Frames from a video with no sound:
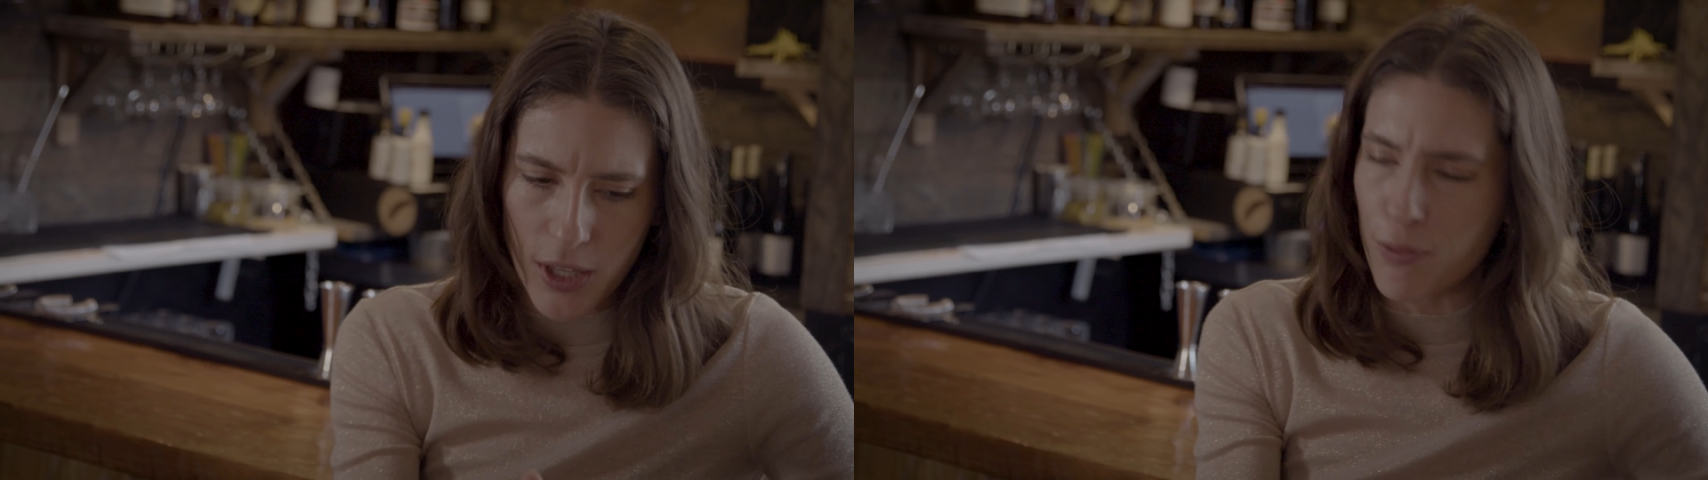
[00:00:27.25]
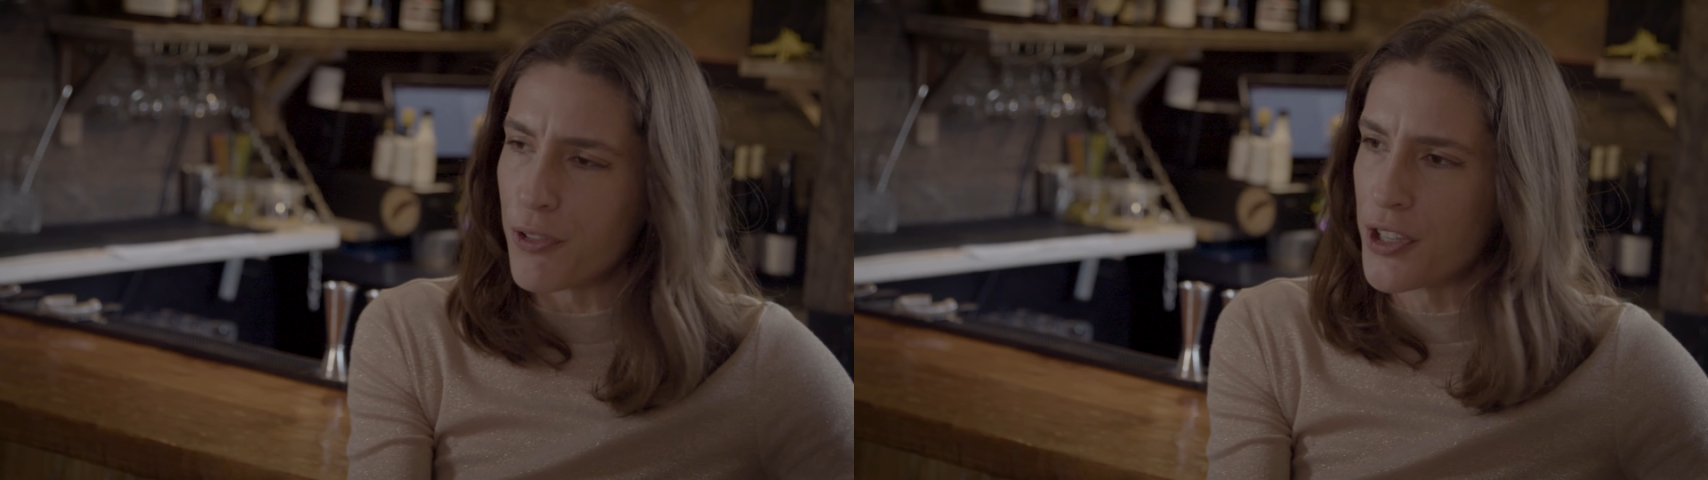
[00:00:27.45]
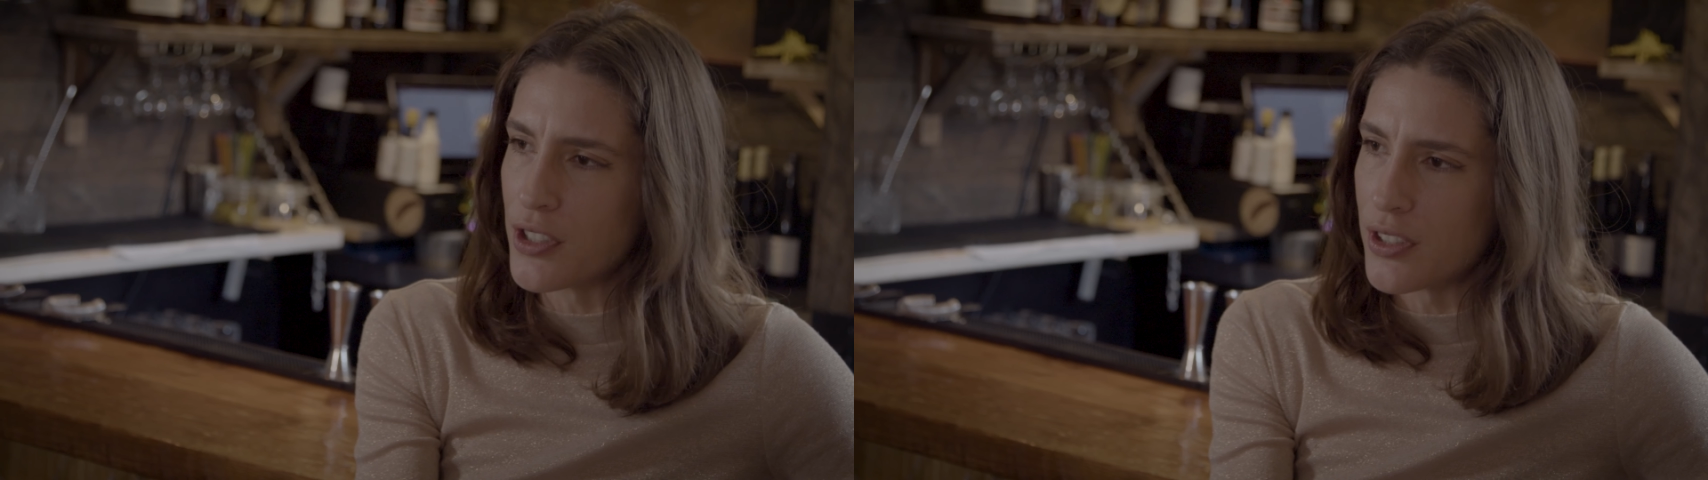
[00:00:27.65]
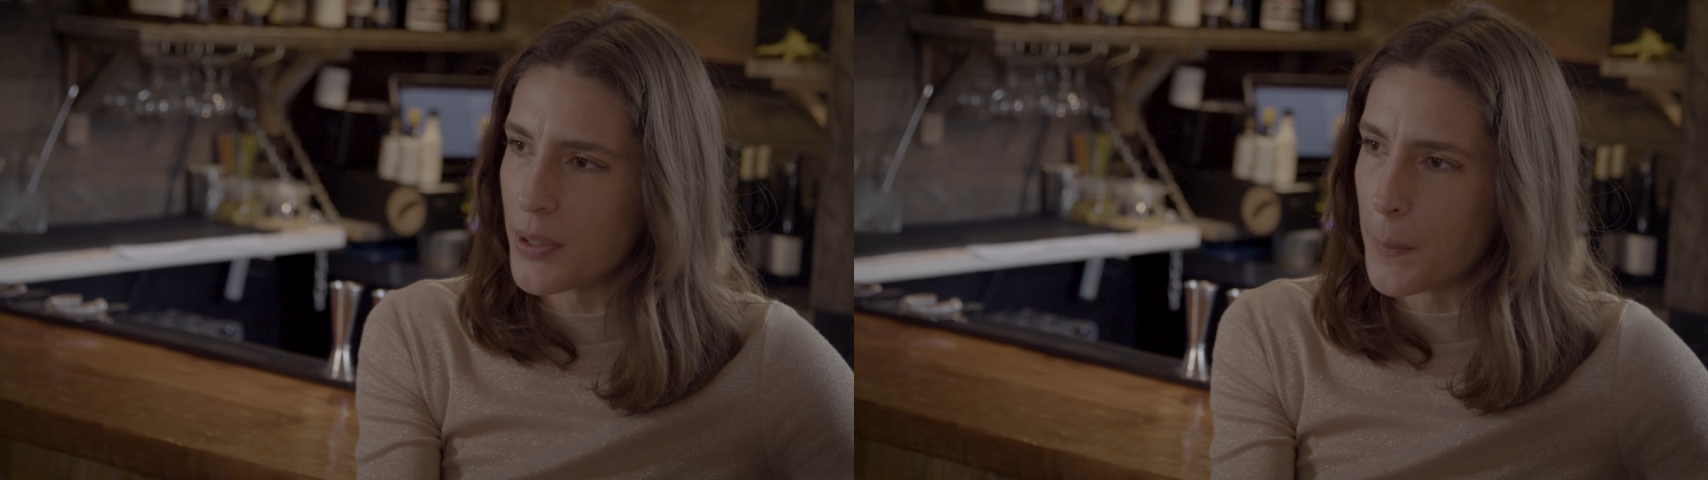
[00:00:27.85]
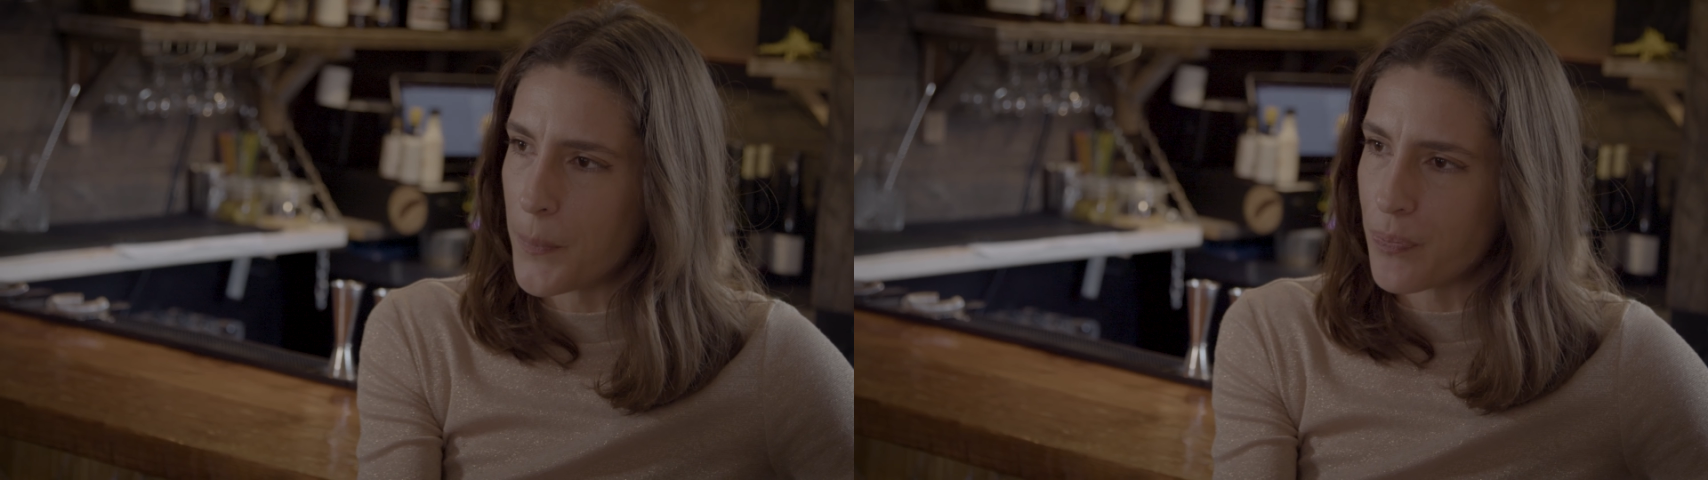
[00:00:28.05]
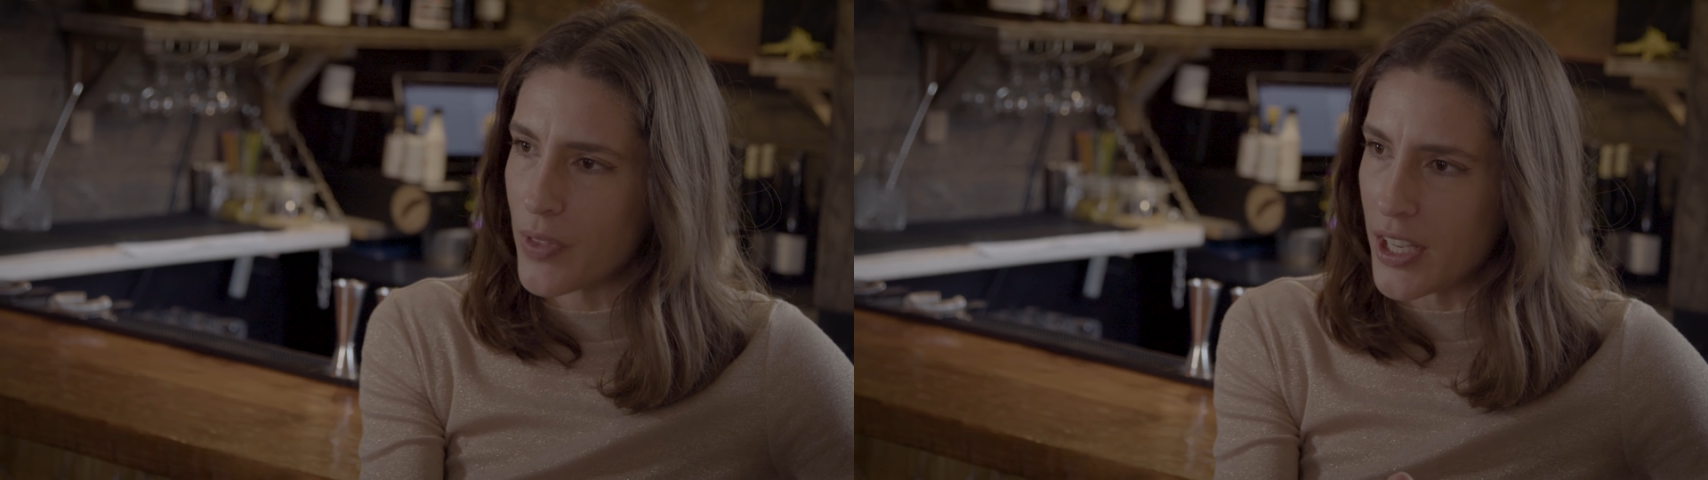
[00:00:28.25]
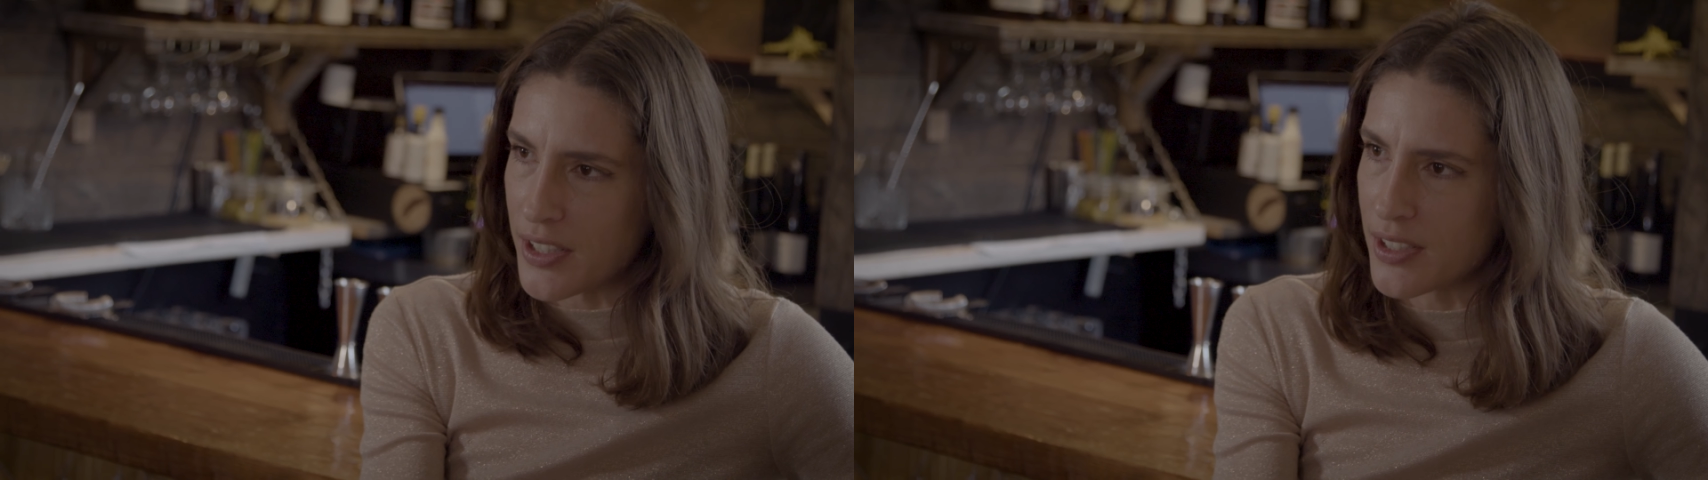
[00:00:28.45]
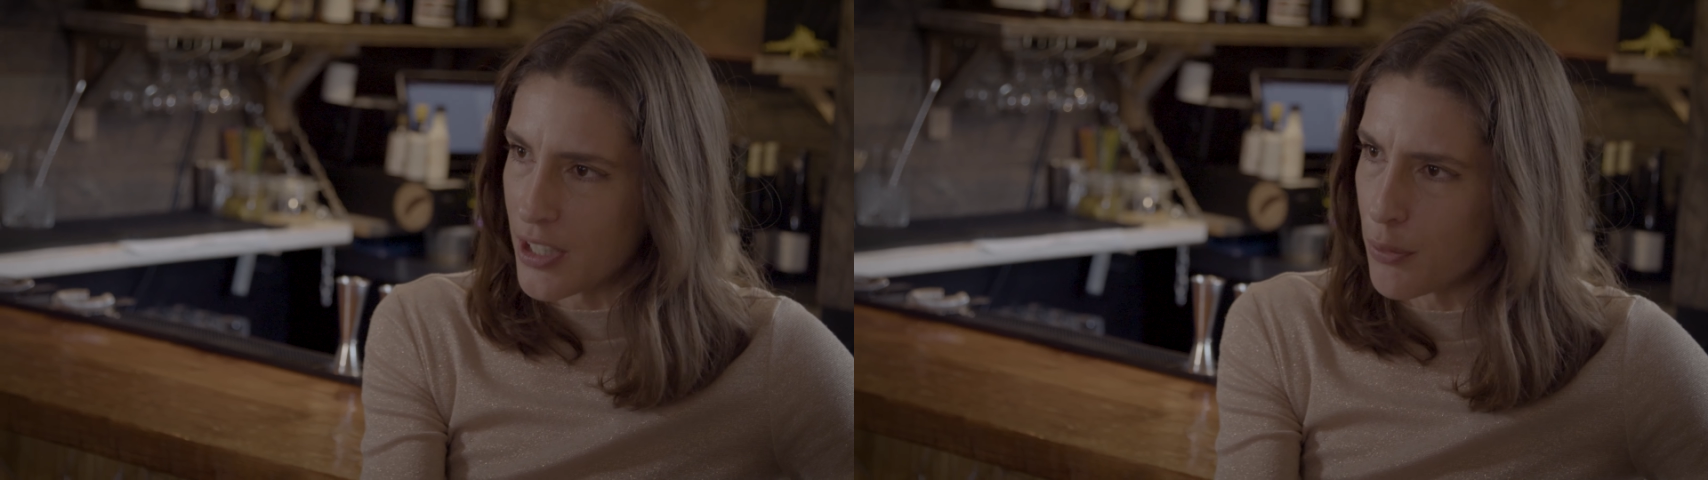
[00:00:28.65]
different? So my
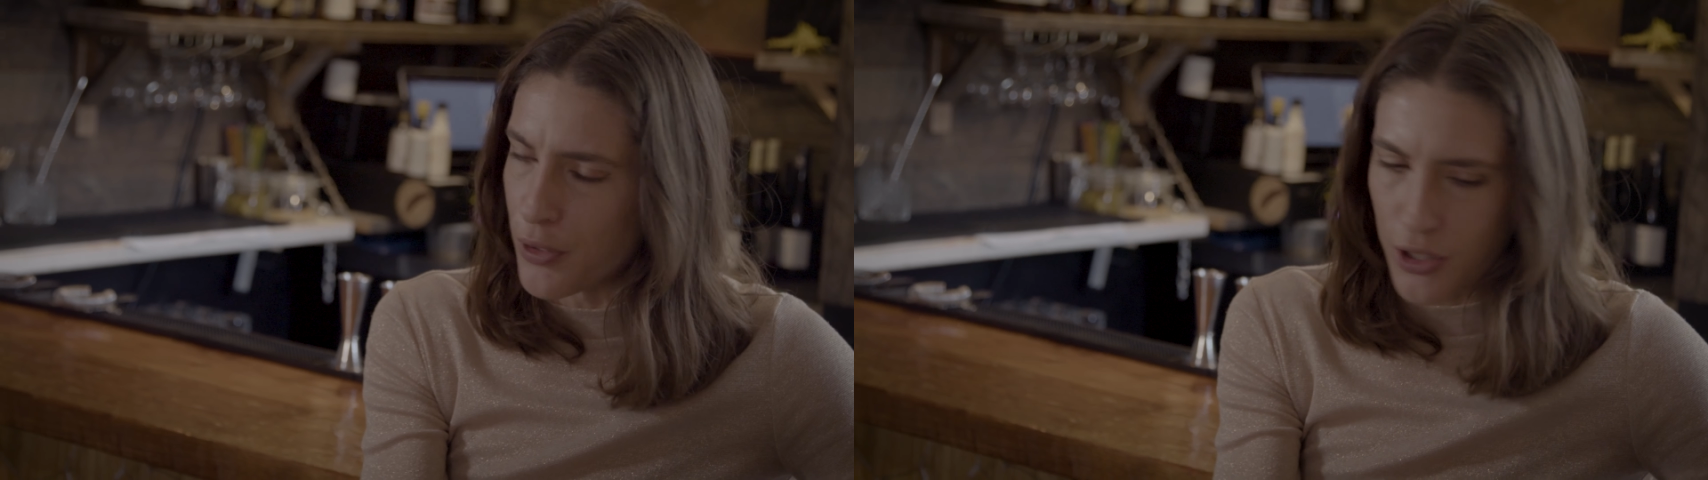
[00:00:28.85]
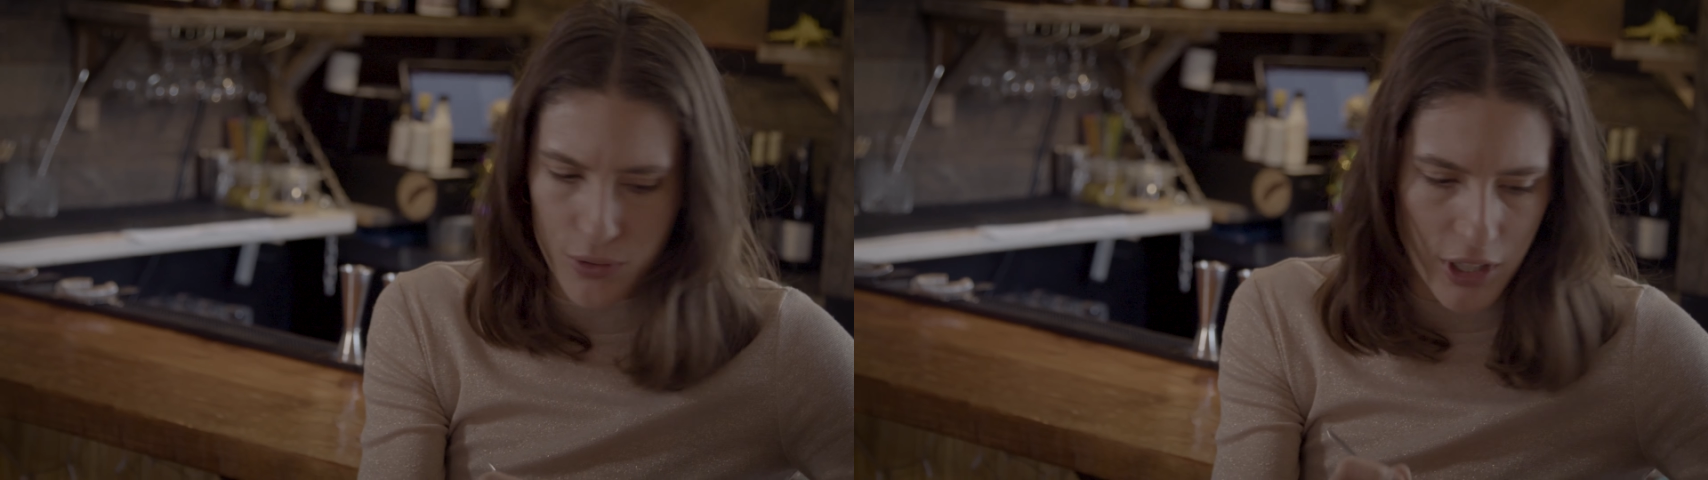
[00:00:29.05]
it's ice cream is